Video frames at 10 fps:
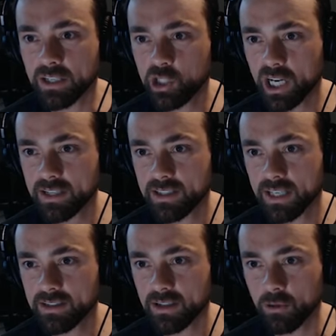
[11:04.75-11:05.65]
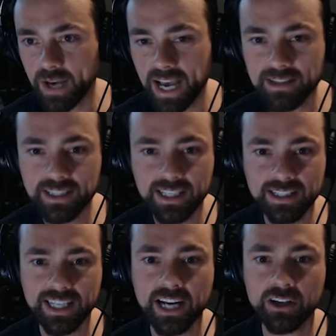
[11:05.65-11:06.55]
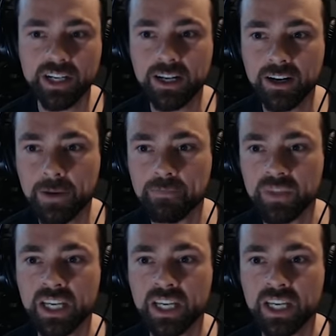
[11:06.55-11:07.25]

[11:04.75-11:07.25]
adjust this opacity slider here.